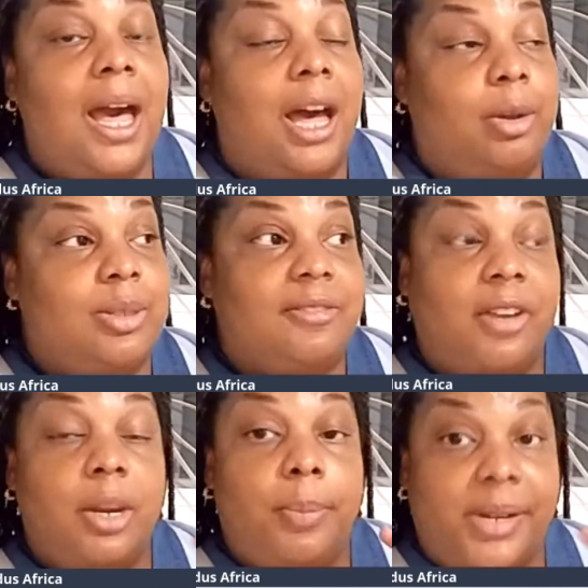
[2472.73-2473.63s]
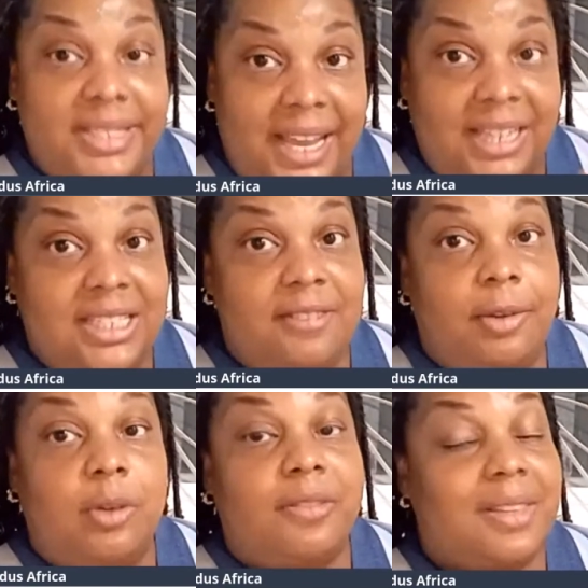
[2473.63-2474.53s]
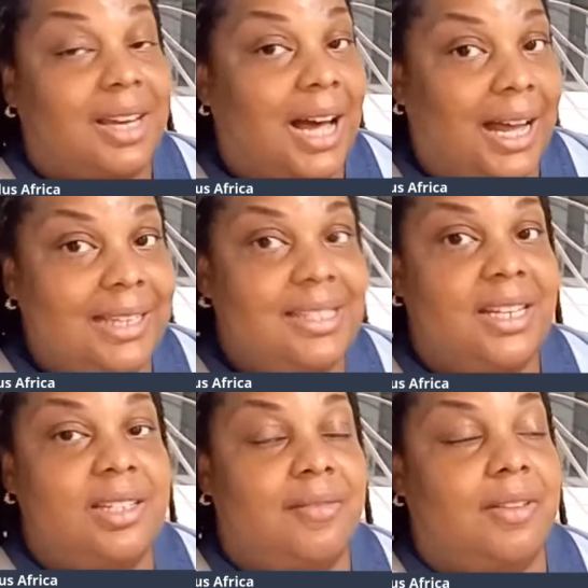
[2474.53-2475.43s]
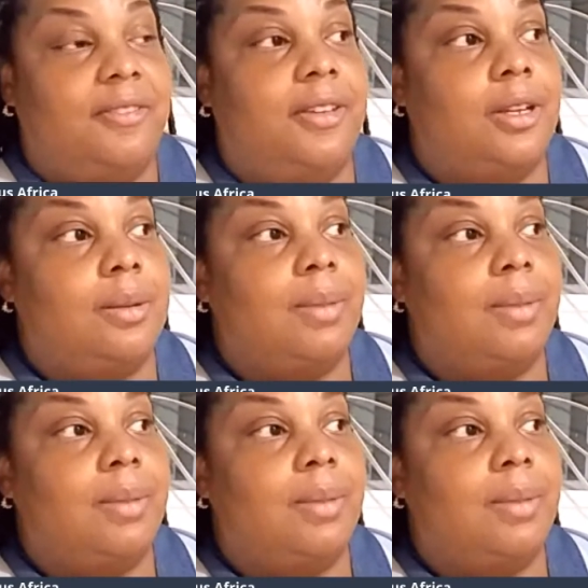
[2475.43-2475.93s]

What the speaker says: I was very protective over the content of the film.